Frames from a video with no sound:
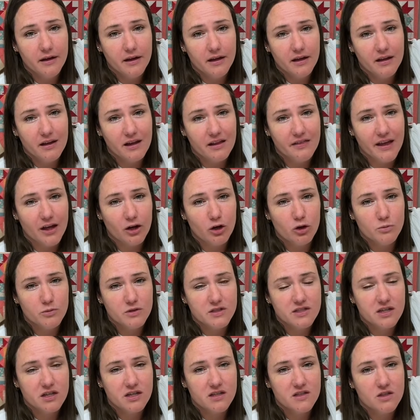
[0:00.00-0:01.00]
And that
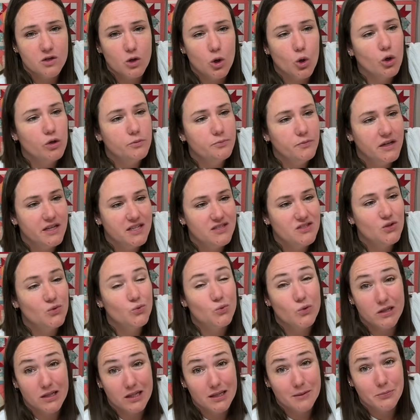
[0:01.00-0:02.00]
almost looks gold, but it's a
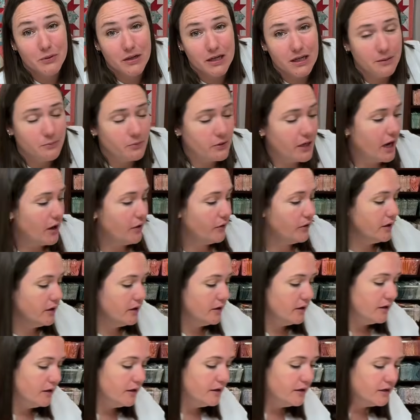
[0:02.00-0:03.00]
really pretty brown.
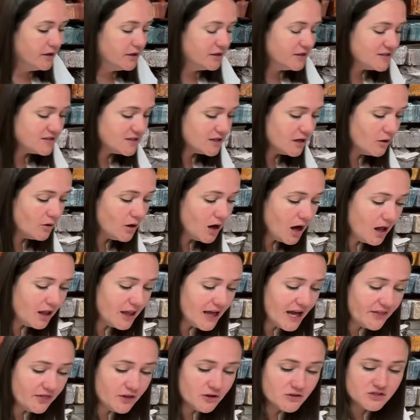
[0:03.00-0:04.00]
So I'll
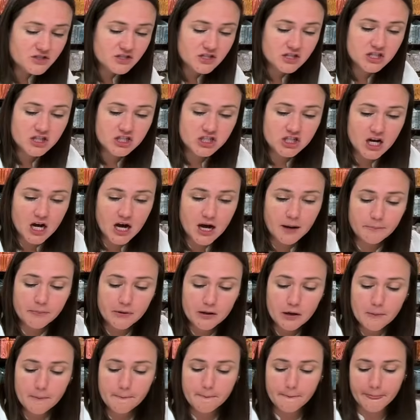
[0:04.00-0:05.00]
add those to the shop.
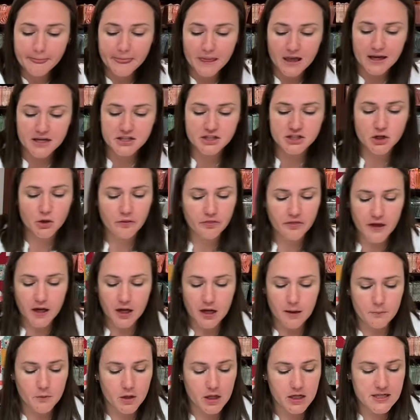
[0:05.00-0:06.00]
I don't think
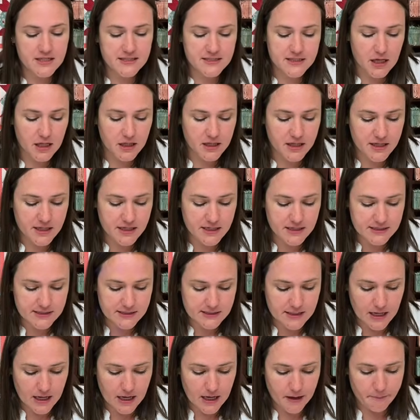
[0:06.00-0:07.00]
I'm going to sell these
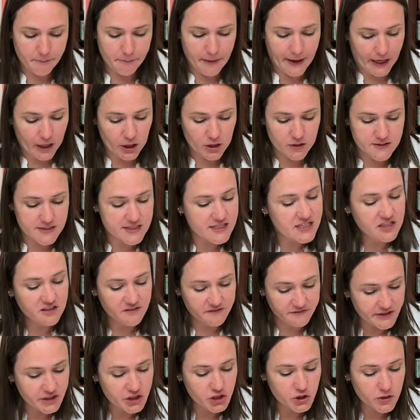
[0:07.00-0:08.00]
patterns
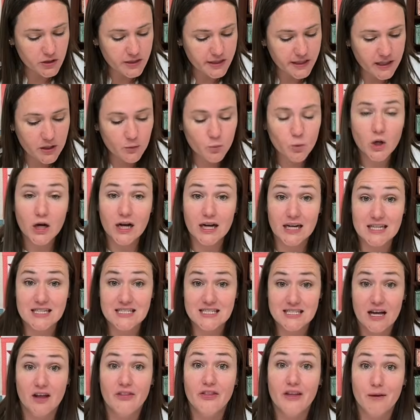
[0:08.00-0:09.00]
individually. We're going to
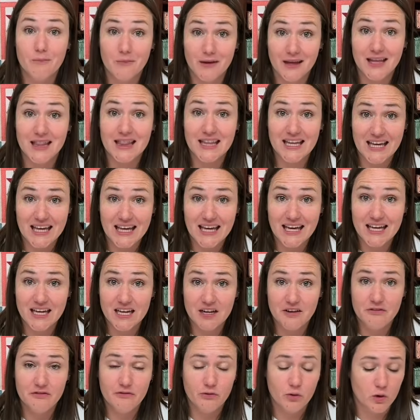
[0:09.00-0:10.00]
sell them in the
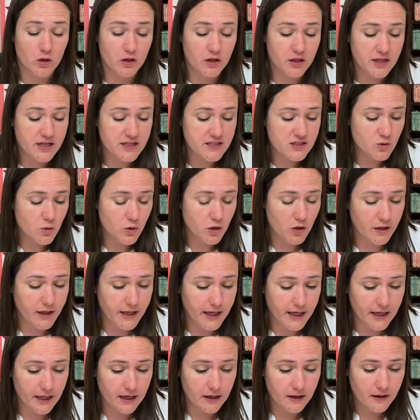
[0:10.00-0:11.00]
kit for this quilt
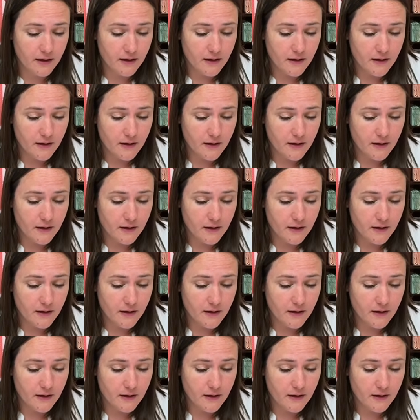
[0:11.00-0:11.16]
kit.